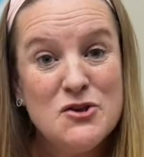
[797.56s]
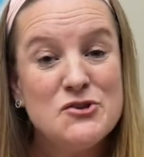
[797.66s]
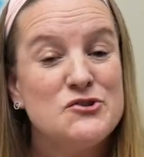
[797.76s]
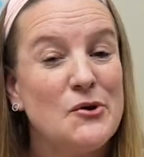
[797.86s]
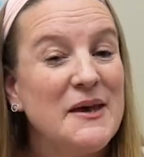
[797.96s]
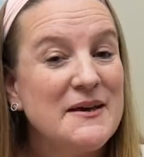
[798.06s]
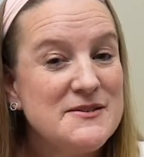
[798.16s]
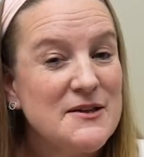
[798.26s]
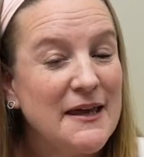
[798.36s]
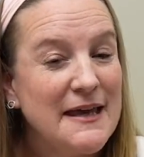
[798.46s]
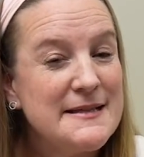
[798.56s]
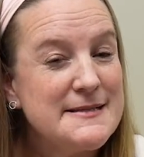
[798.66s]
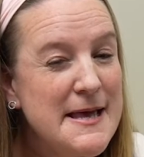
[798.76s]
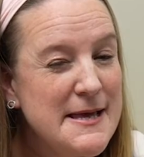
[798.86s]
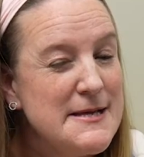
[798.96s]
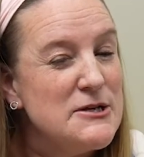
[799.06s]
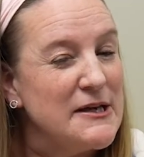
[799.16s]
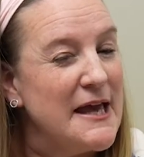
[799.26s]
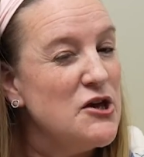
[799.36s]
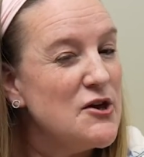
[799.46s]
So Hillsong kids,
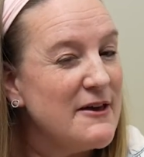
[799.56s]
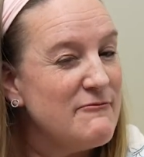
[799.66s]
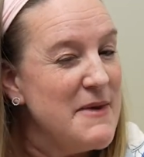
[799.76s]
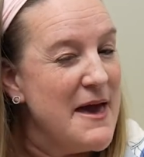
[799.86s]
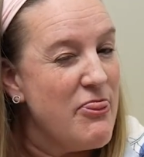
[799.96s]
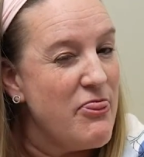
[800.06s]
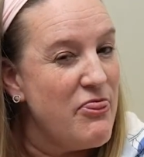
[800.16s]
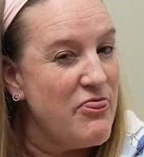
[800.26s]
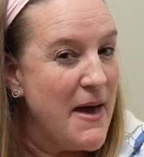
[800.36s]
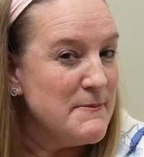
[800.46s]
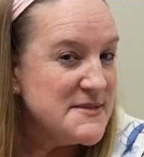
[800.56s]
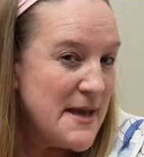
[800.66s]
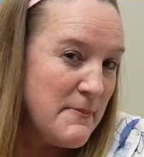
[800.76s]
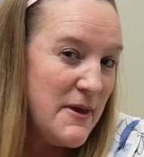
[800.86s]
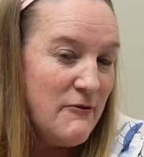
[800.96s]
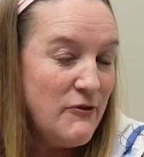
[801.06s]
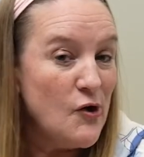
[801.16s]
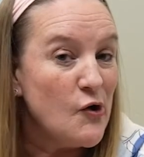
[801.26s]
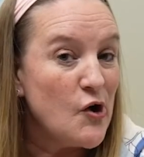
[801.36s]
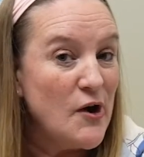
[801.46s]
can you give me a thumbs up if
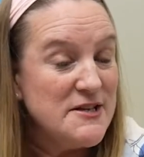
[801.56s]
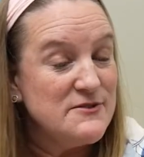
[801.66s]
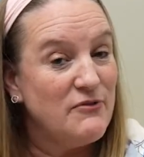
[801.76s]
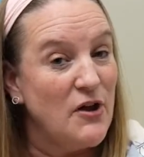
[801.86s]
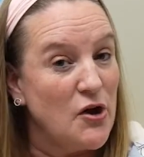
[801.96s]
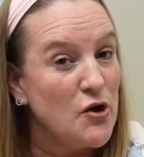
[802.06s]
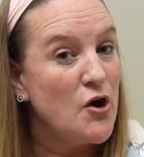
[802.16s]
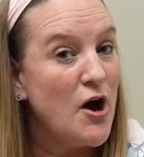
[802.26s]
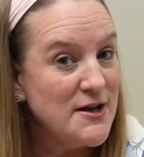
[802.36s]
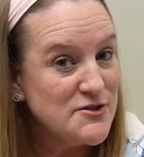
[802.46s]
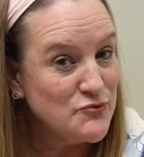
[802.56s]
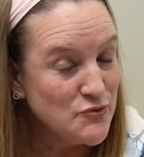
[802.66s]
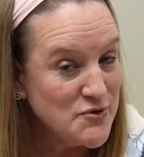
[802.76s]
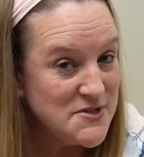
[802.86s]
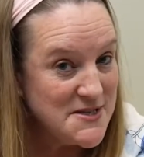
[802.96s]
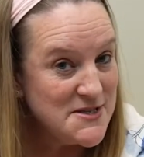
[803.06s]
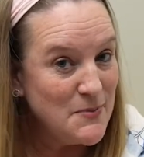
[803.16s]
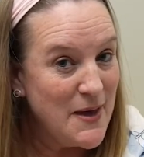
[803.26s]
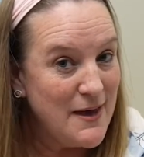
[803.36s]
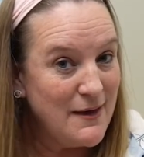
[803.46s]
you're going to follow God's rules this
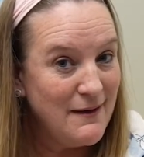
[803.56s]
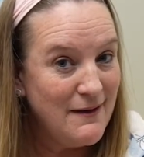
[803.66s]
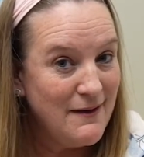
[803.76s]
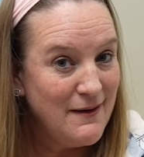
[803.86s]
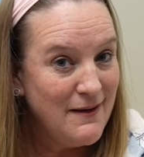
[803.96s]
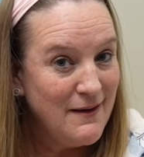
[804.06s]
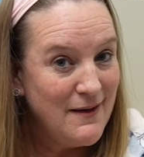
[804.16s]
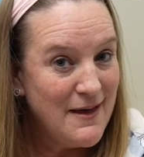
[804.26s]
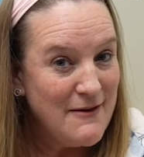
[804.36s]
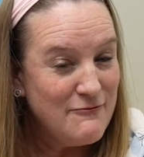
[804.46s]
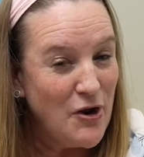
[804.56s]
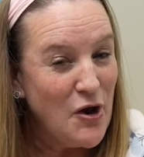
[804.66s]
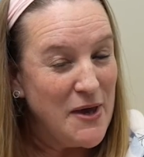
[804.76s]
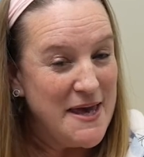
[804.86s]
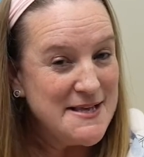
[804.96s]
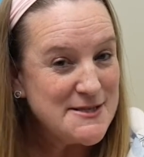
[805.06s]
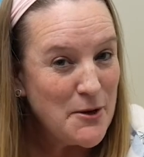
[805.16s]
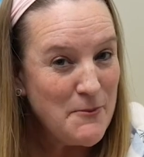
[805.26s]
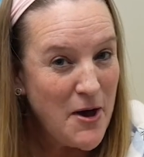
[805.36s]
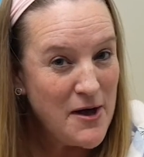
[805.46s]
week? Follow His
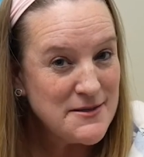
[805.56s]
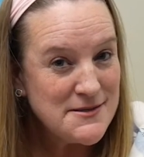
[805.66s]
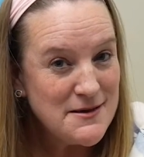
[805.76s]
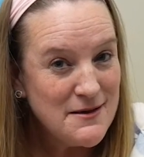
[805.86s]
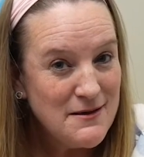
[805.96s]
commands?